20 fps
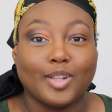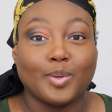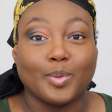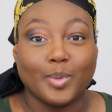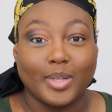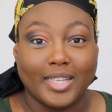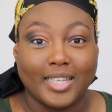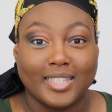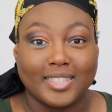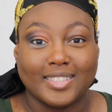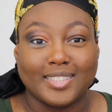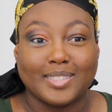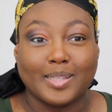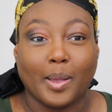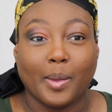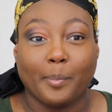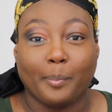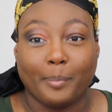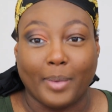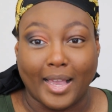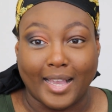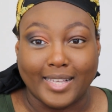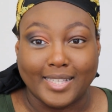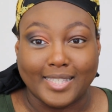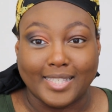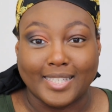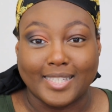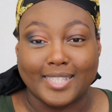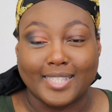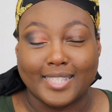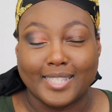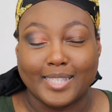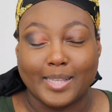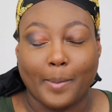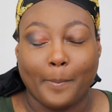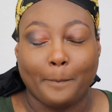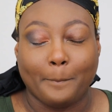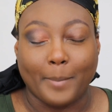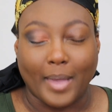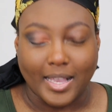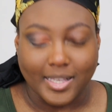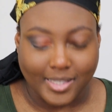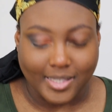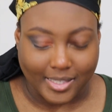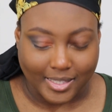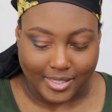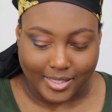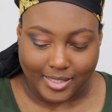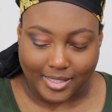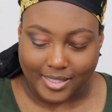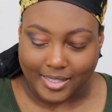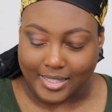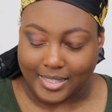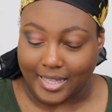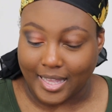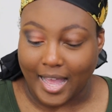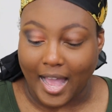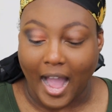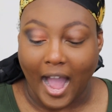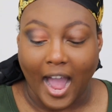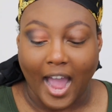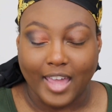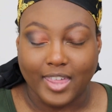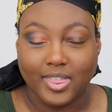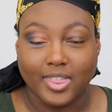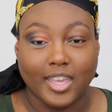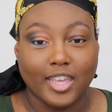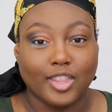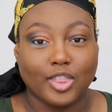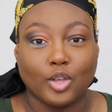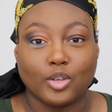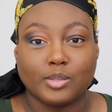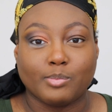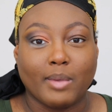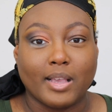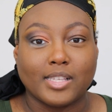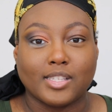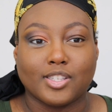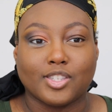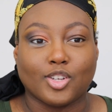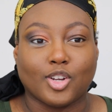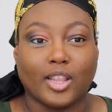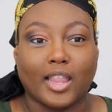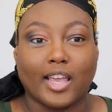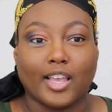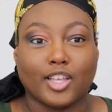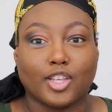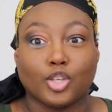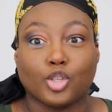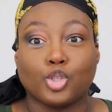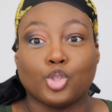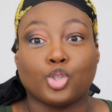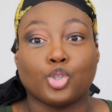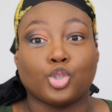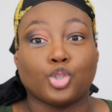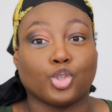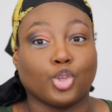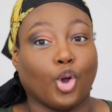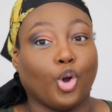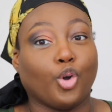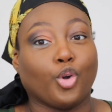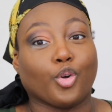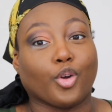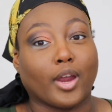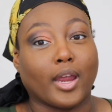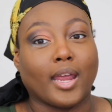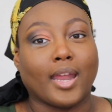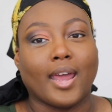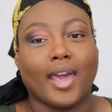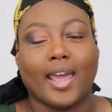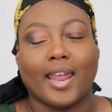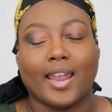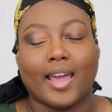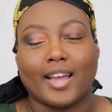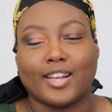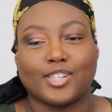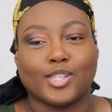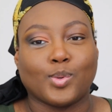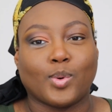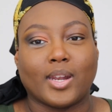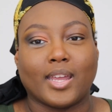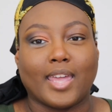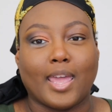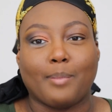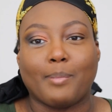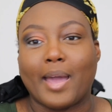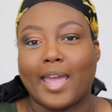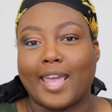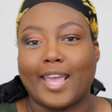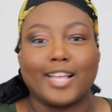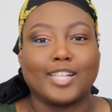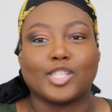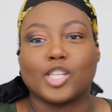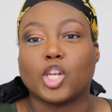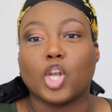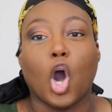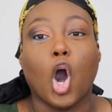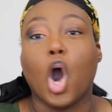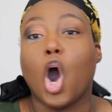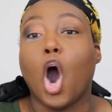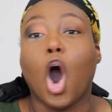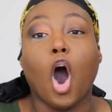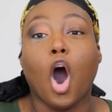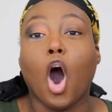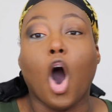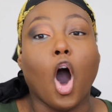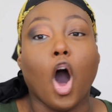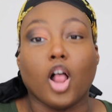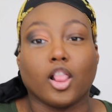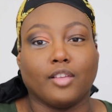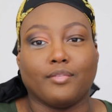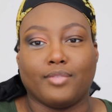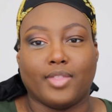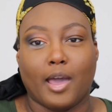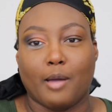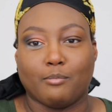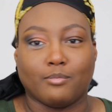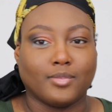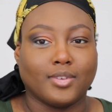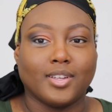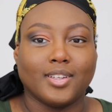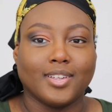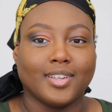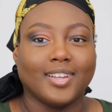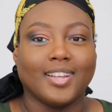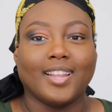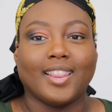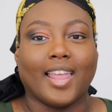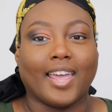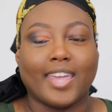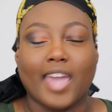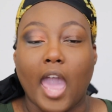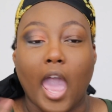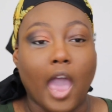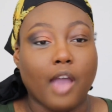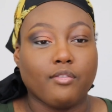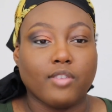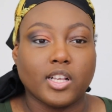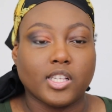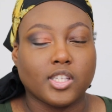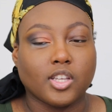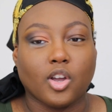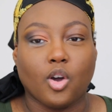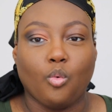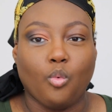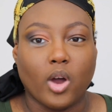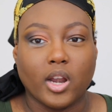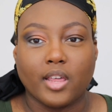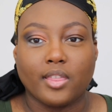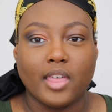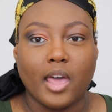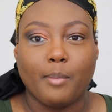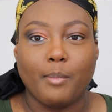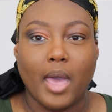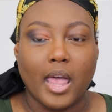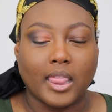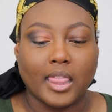Louise bases. I think those bases are like so great, and I just want to get my hands on all of them, like every single one of them.